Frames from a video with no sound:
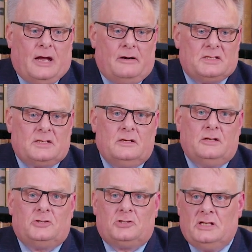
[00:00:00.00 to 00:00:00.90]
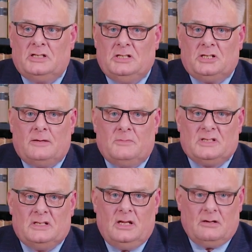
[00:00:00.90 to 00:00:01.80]
barrister at Trinity
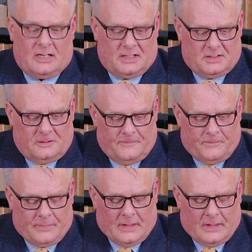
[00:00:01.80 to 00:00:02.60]
Chambers in Newcastle.